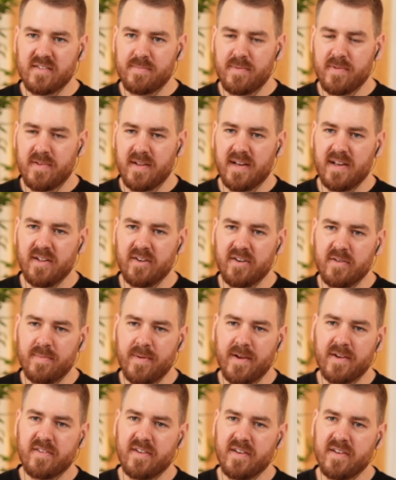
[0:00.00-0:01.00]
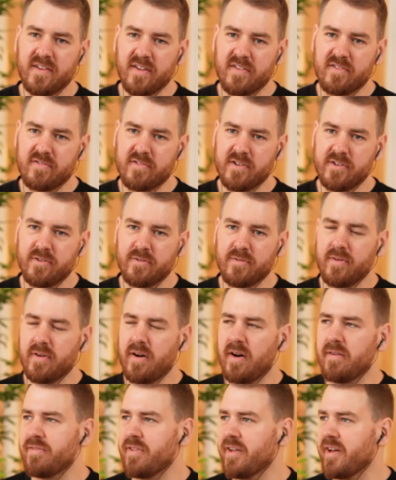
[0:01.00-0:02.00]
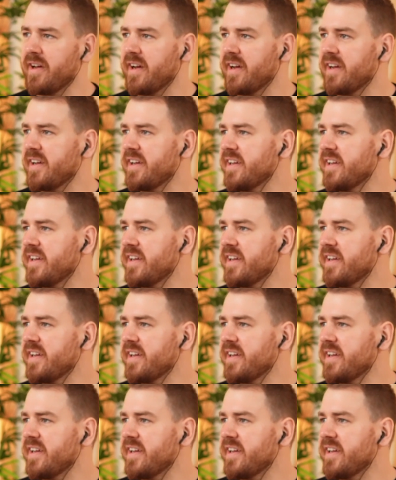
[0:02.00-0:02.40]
particularly on commercial industrial, of the